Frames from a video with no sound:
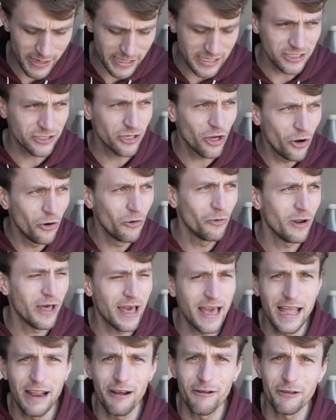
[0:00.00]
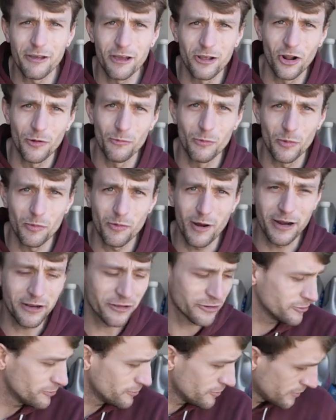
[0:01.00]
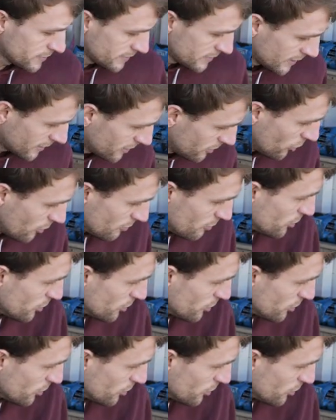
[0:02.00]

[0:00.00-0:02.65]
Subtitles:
makes this whole area a lot more practical and a lot